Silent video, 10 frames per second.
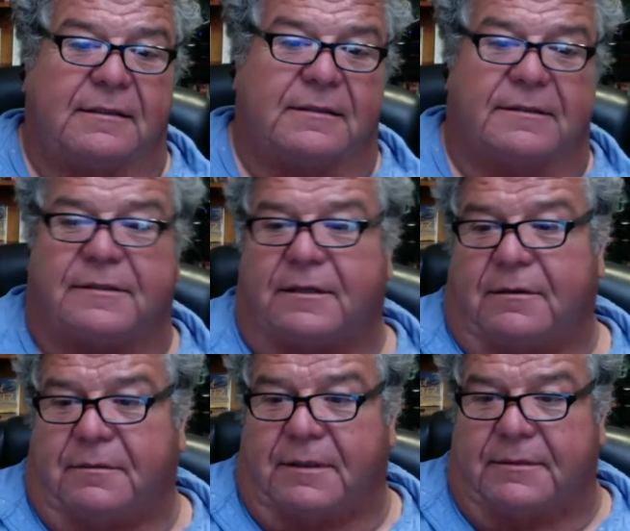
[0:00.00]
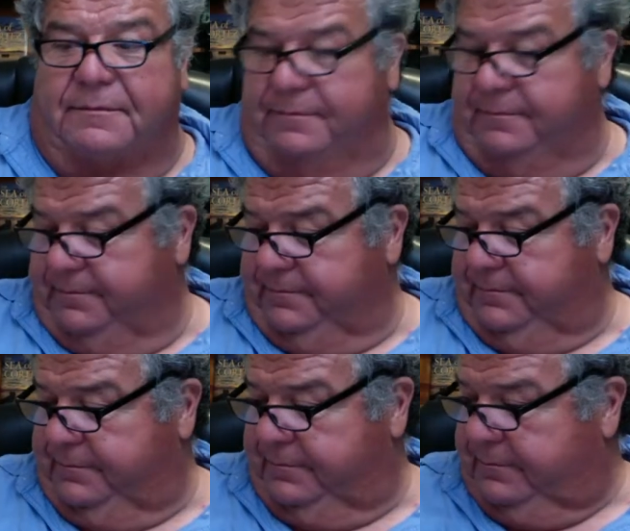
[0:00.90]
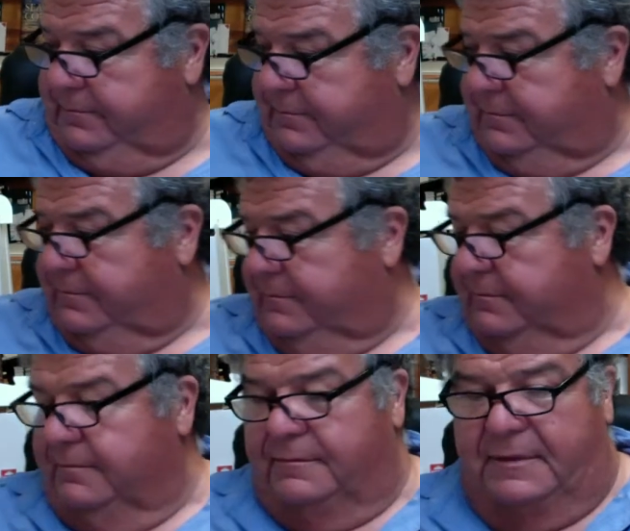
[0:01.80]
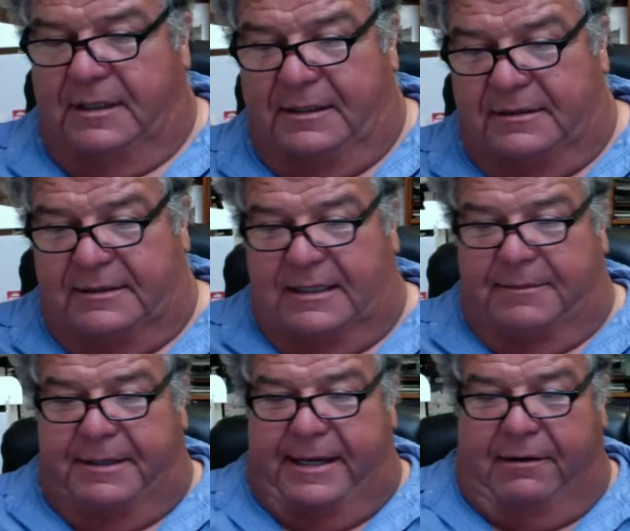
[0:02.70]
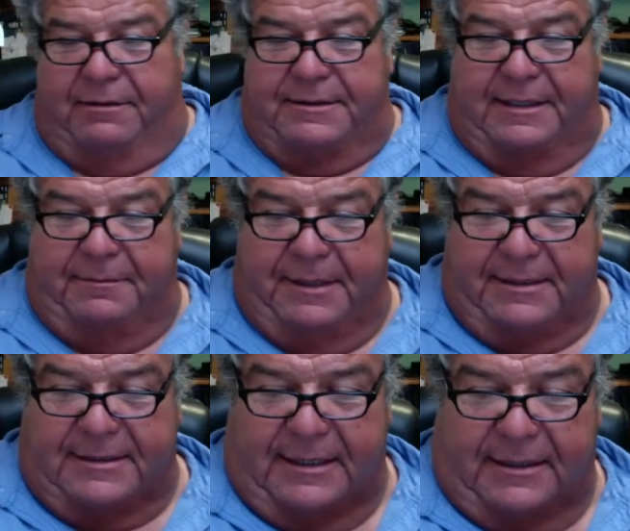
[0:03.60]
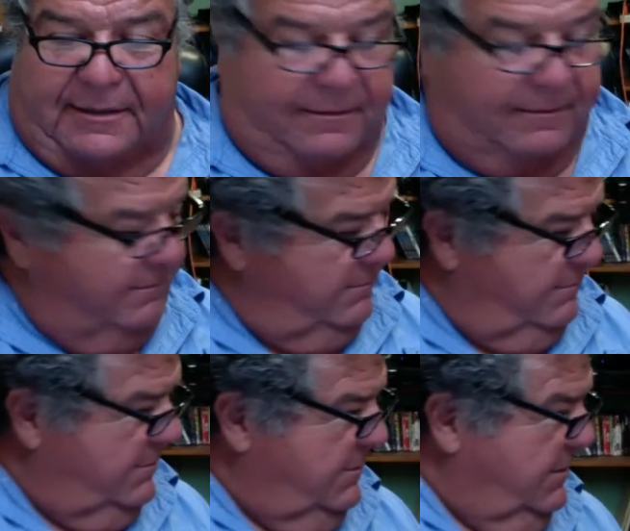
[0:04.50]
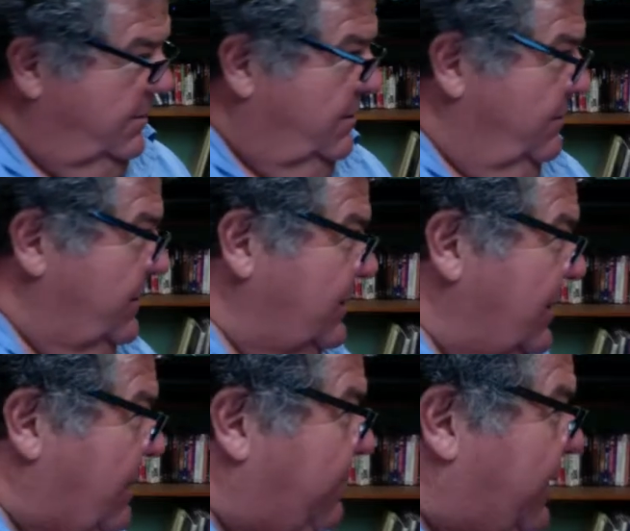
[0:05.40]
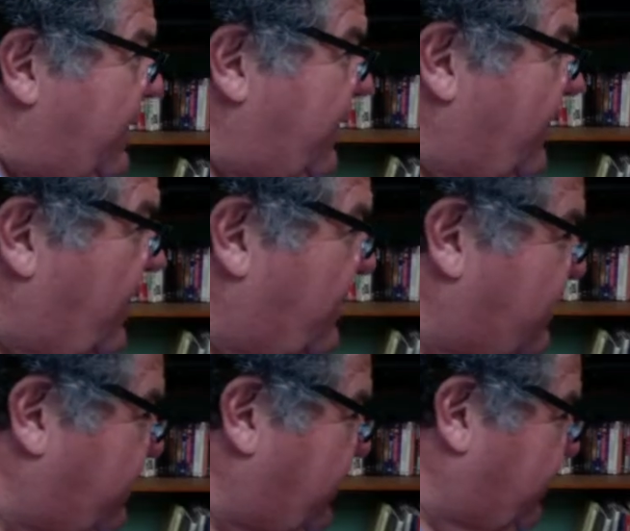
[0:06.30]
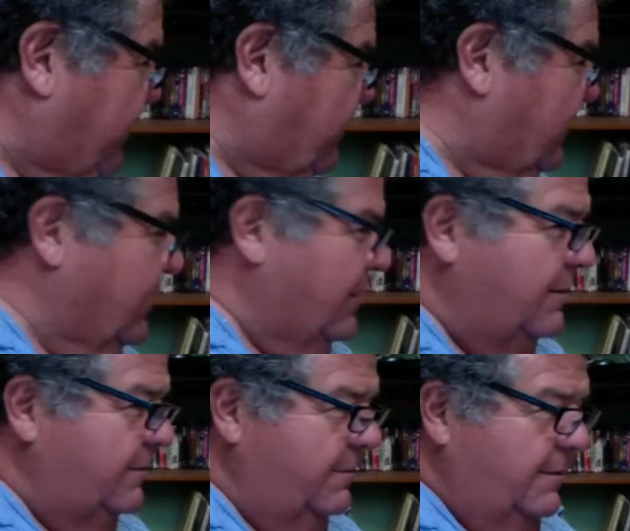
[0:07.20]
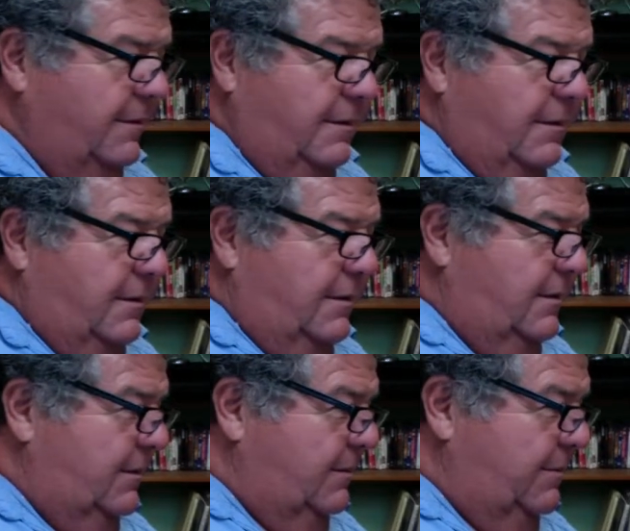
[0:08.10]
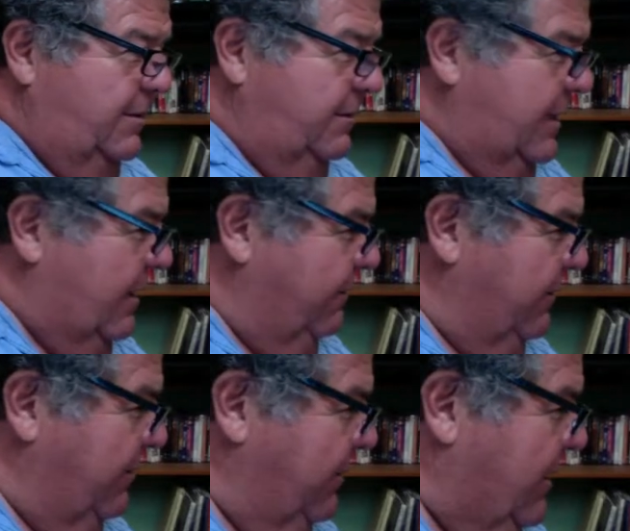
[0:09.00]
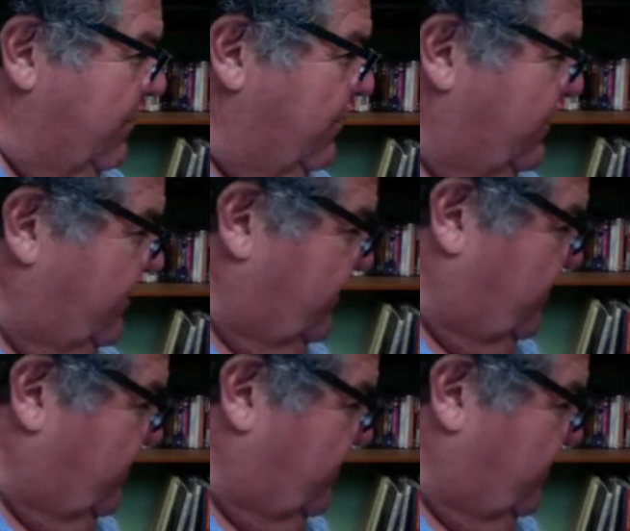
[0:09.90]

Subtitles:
So I usually take about an hour and 10 minutes to get there. Which is a lot better than a lot of sport boats that are 2.5 to 3 hours.